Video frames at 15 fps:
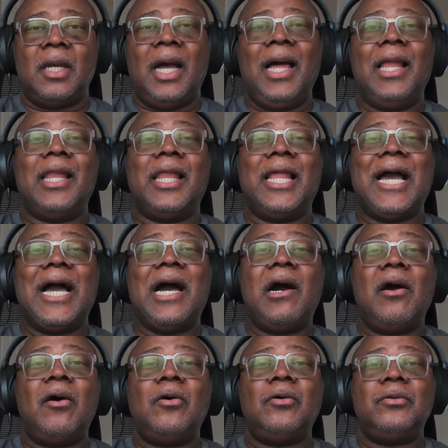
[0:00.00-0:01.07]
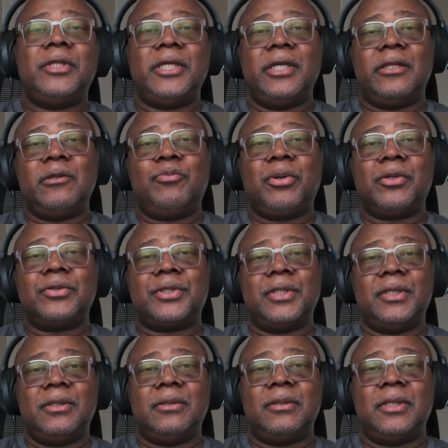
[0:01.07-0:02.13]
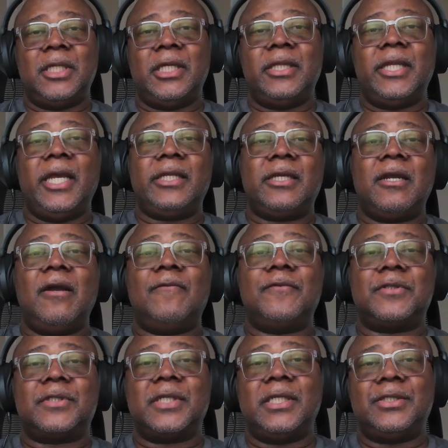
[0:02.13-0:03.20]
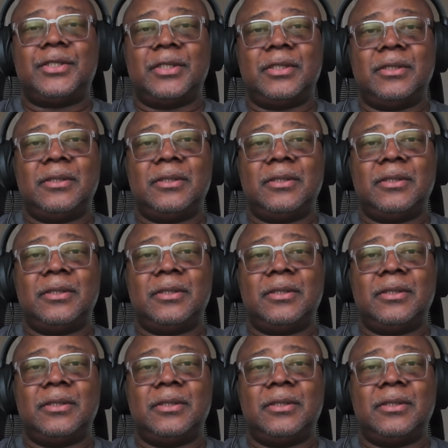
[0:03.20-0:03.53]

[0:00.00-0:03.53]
Allow the other person in that conversation